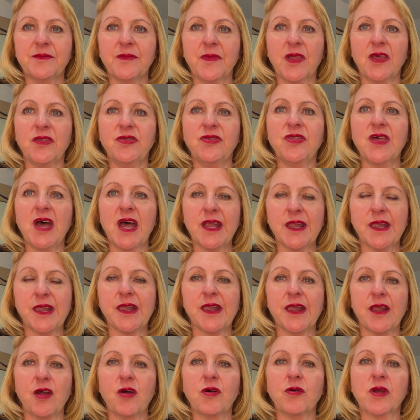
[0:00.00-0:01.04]
And that's
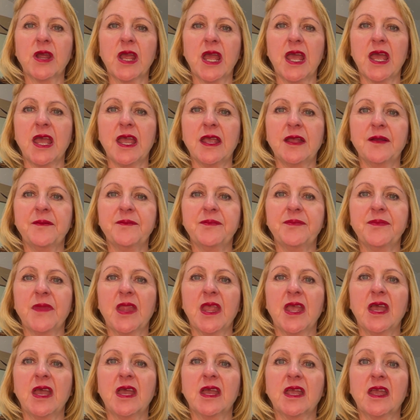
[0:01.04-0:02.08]
so key,
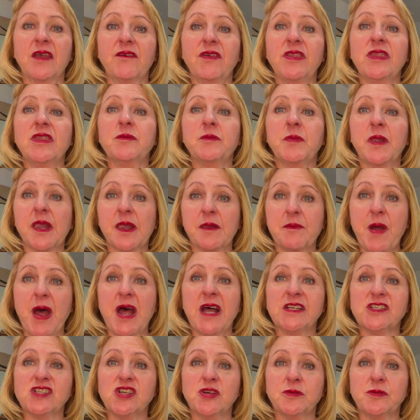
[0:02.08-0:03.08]
giving them SMART